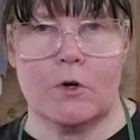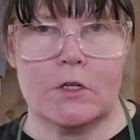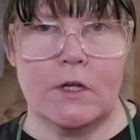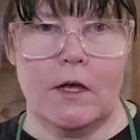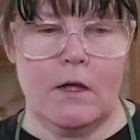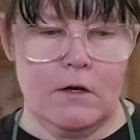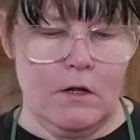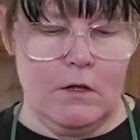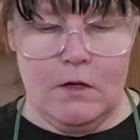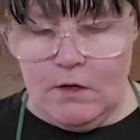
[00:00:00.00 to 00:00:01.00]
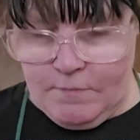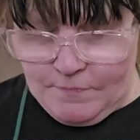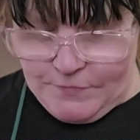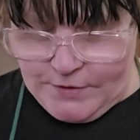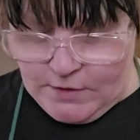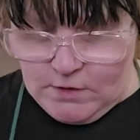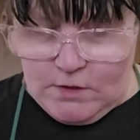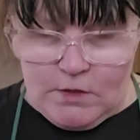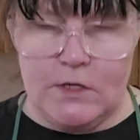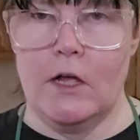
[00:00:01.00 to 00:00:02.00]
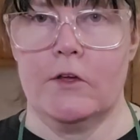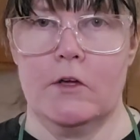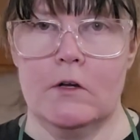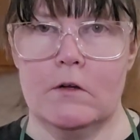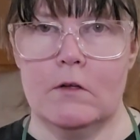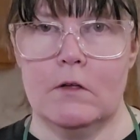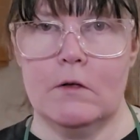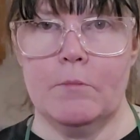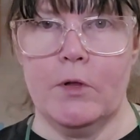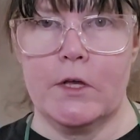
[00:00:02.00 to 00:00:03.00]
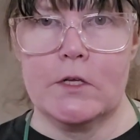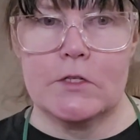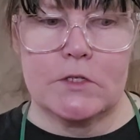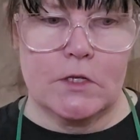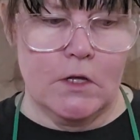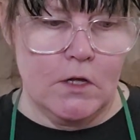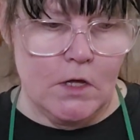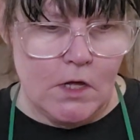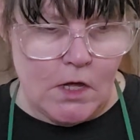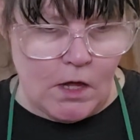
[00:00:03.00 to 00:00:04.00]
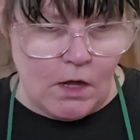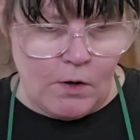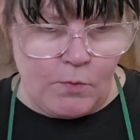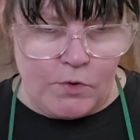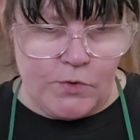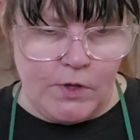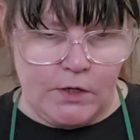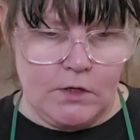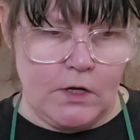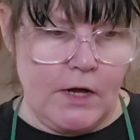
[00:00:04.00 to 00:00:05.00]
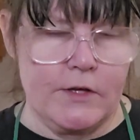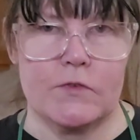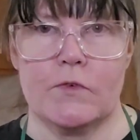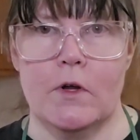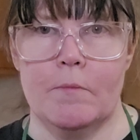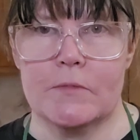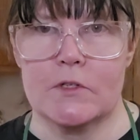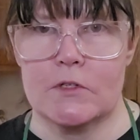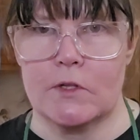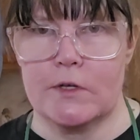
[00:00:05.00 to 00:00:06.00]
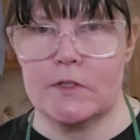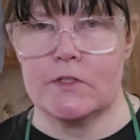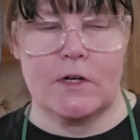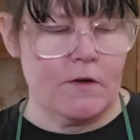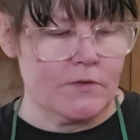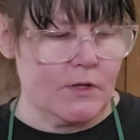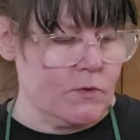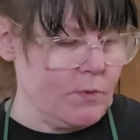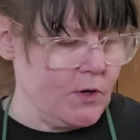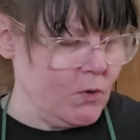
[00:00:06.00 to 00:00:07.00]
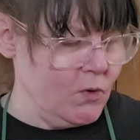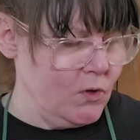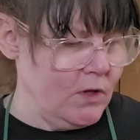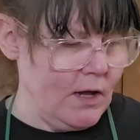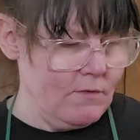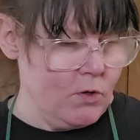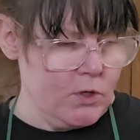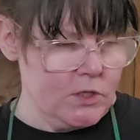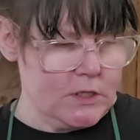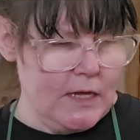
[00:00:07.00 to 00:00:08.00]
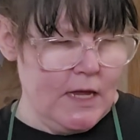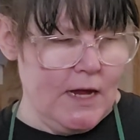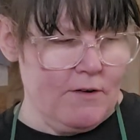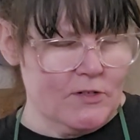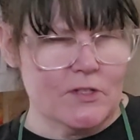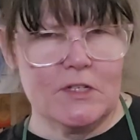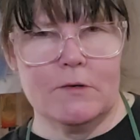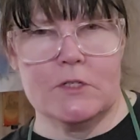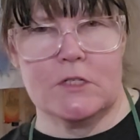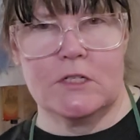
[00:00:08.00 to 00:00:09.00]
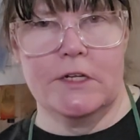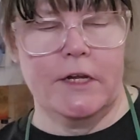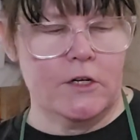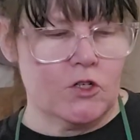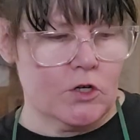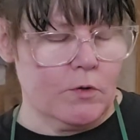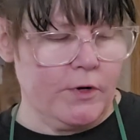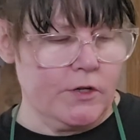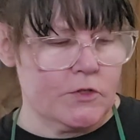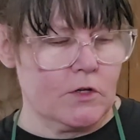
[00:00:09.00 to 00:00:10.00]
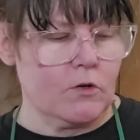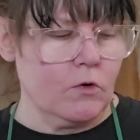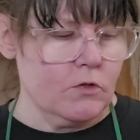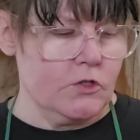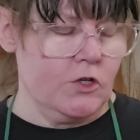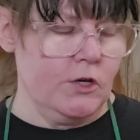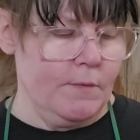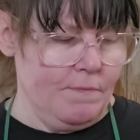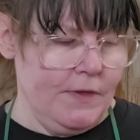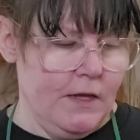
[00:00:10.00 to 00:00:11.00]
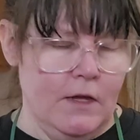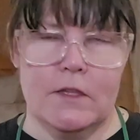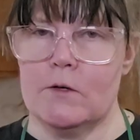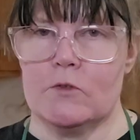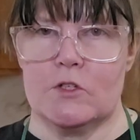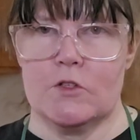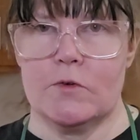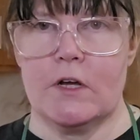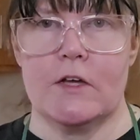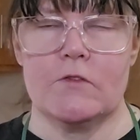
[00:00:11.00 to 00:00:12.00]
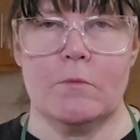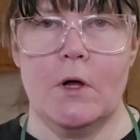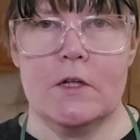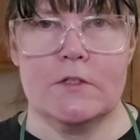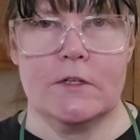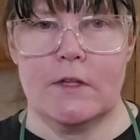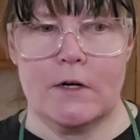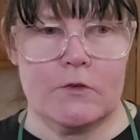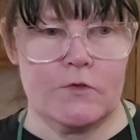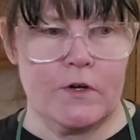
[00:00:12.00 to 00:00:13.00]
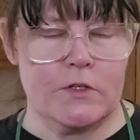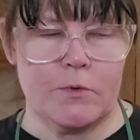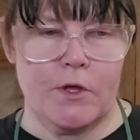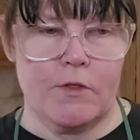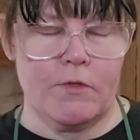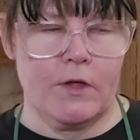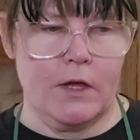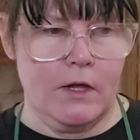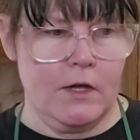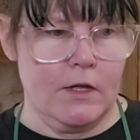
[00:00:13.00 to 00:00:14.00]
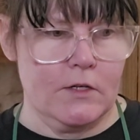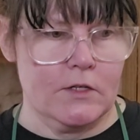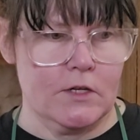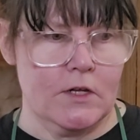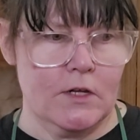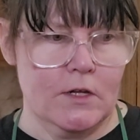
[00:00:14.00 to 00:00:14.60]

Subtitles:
and worked at an Italian place with like the guys from Sicily and stuff, so it was pretty cool. I've always, ever since I was a teenager, when I used to go to Gold's Gym, there was these 3 guys from Boston that I was friends with, and